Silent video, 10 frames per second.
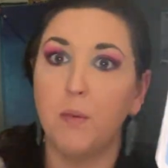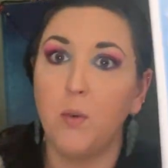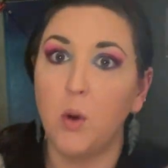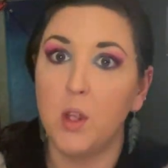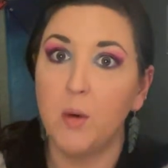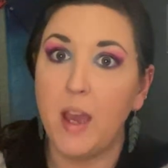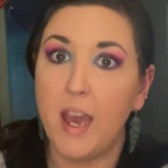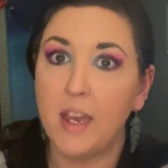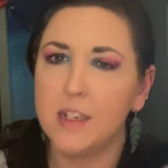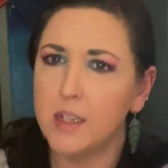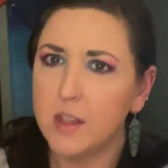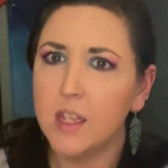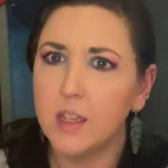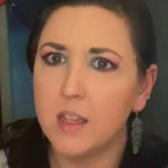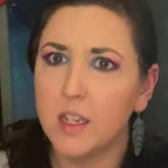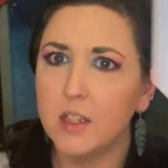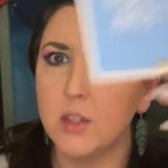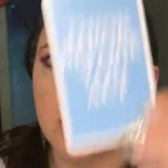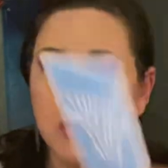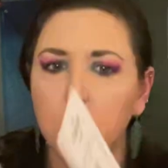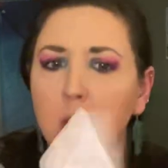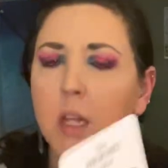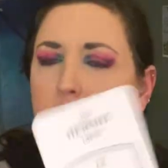before you act. Think things through.